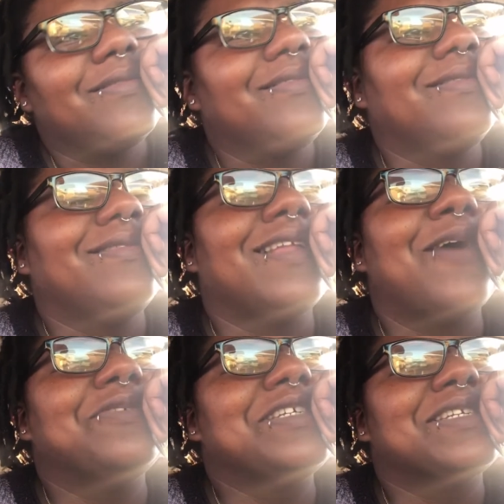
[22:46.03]

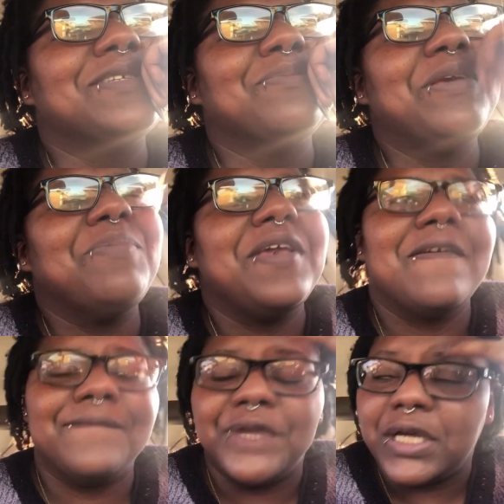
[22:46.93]
That was just me
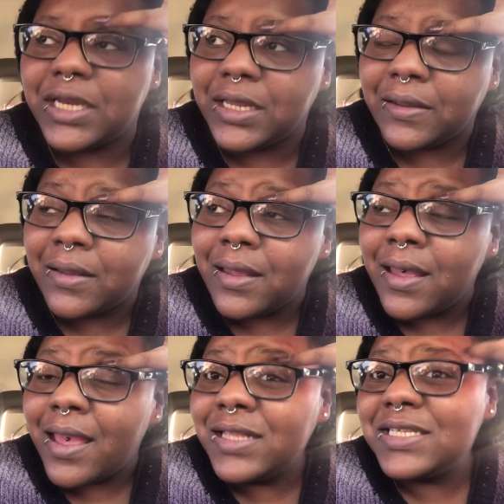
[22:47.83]
being funny
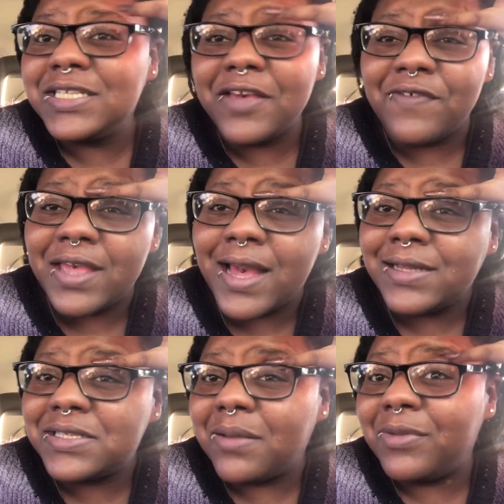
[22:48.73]
and just giving y'all
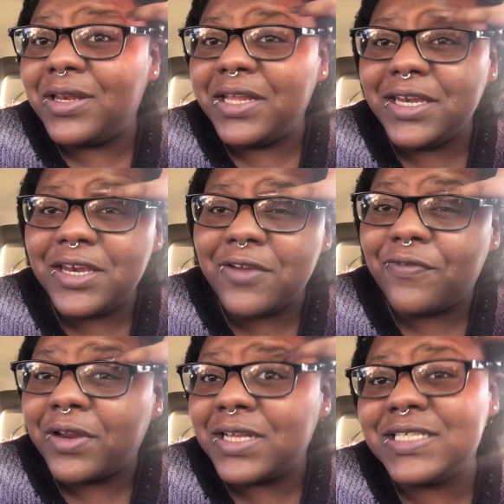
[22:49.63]
something a little
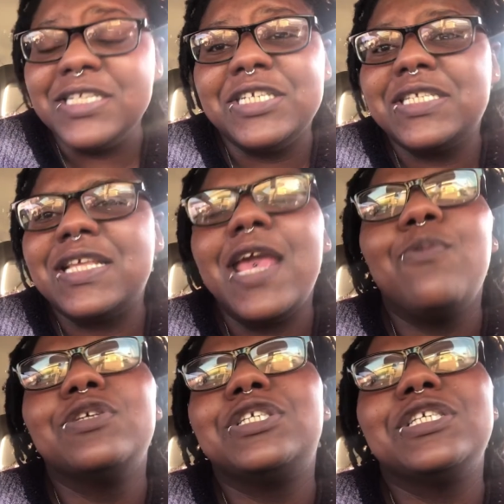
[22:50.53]
different. Because it
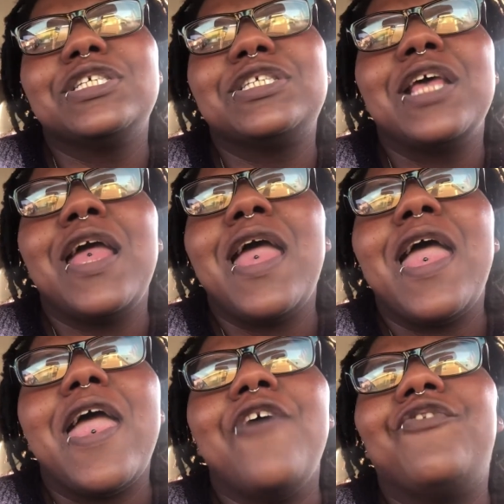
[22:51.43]
was just,
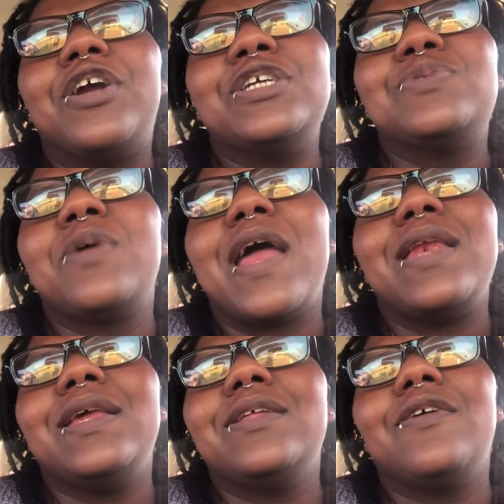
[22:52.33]
at first, when I
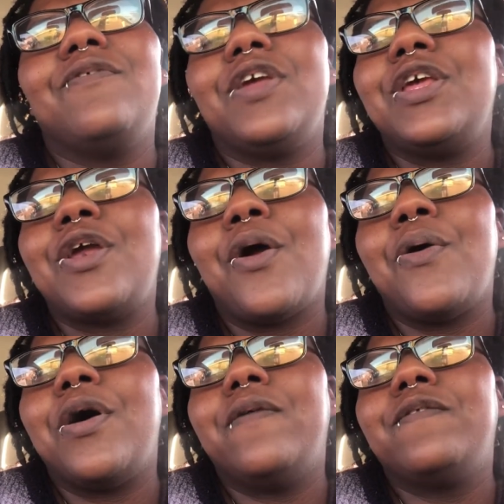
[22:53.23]
did the
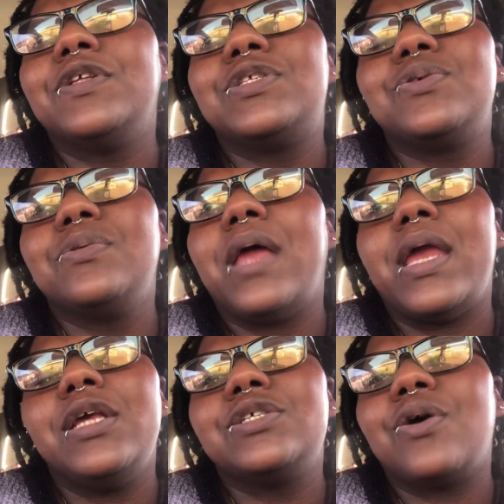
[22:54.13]
video of the two
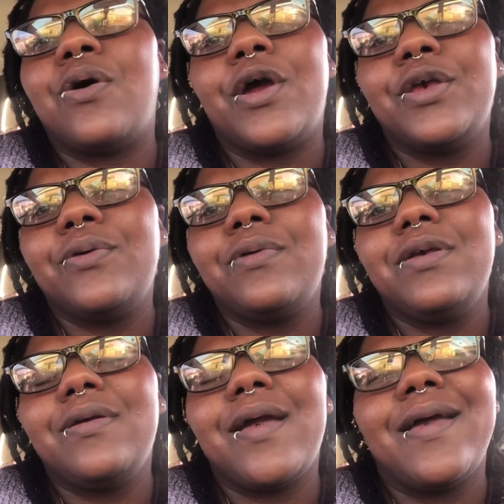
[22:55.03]
ladies arguing,
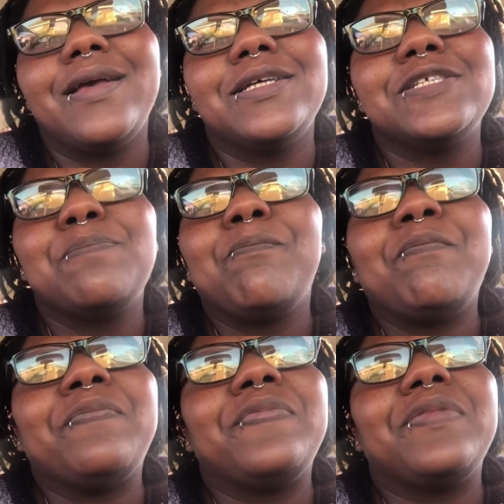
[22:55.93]
you guys,
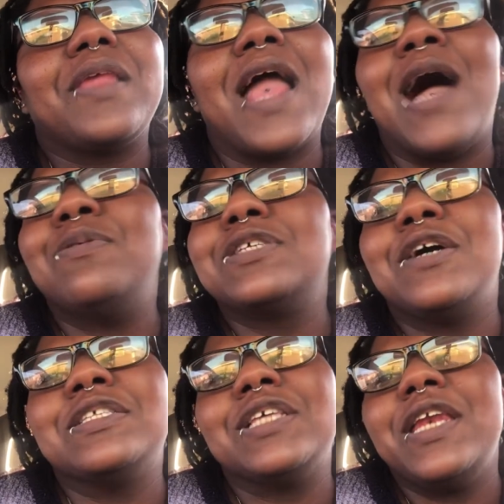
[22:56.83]
I was
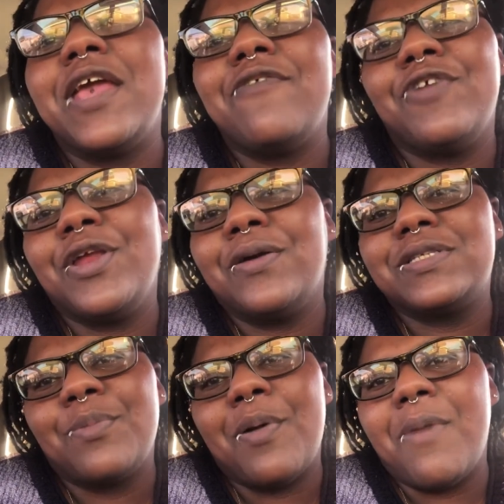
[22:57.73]
going to send that video
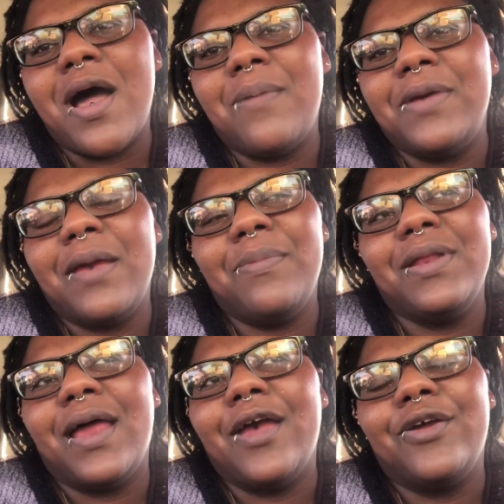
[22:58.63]
to my mama and be
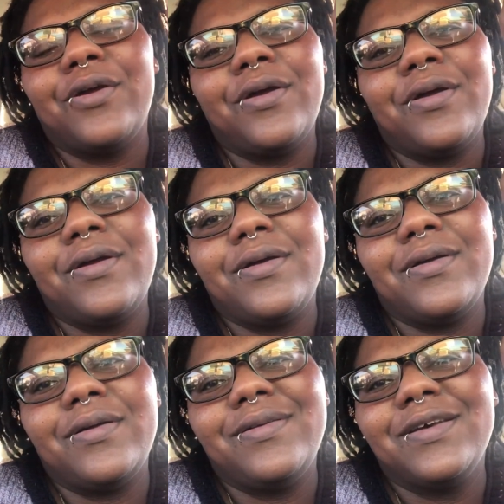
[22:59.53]
like,
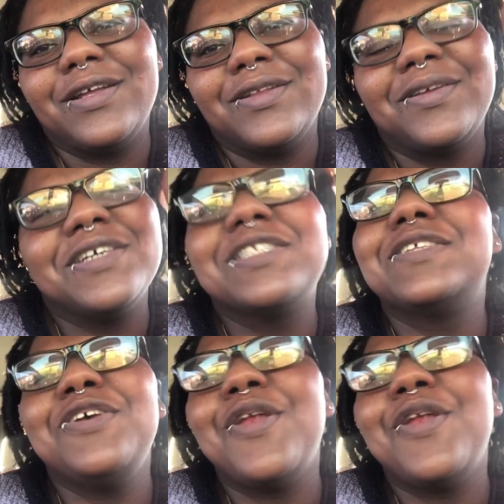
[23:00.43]
girl, look at, because, you